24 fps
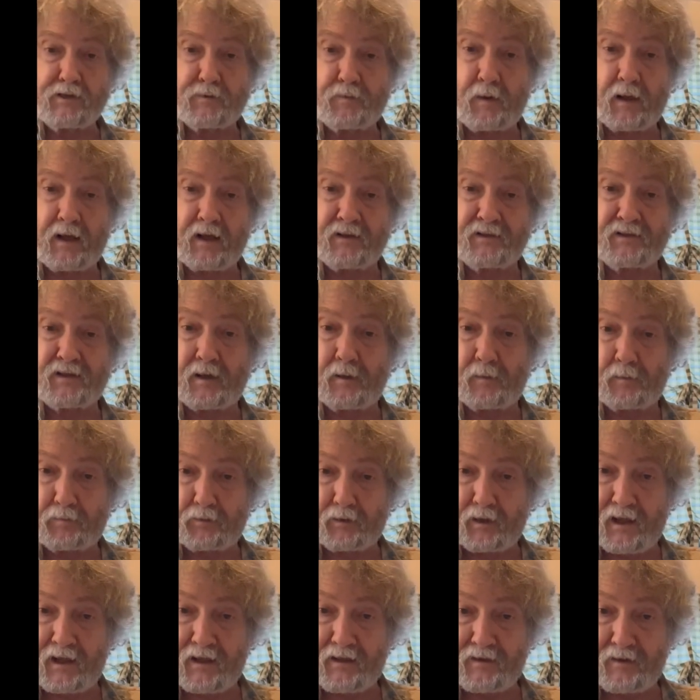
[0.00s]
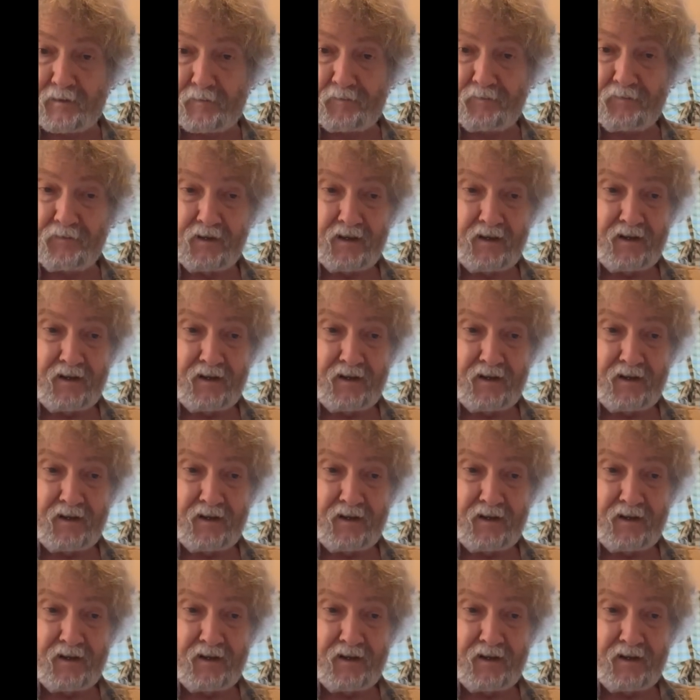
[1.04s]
bands can play them.